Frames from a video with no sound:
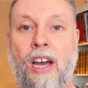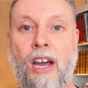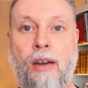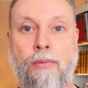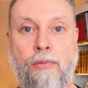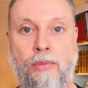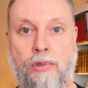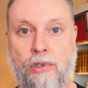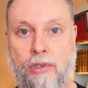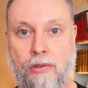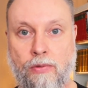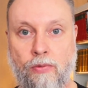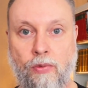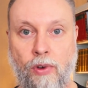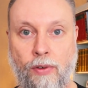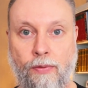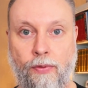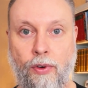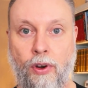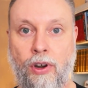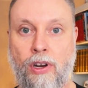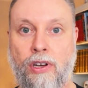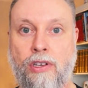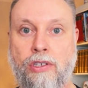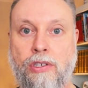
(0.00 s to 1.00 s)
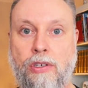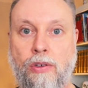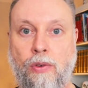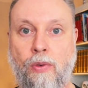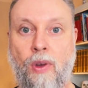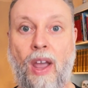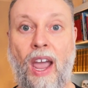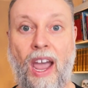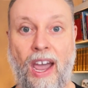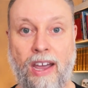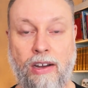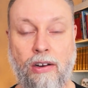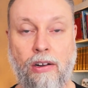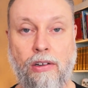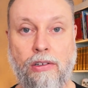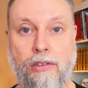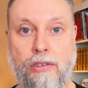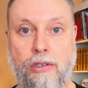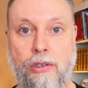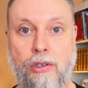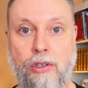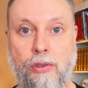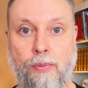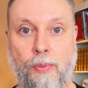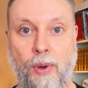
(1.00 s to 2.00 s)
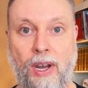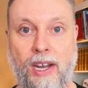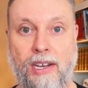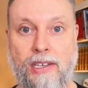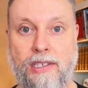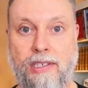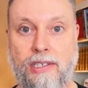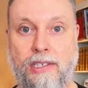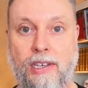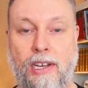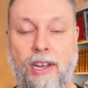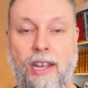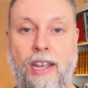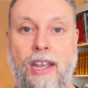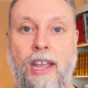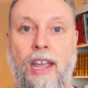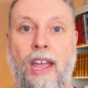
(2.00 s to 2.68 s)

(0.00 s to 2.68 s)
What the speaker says: I'm referring to adult toothpaste.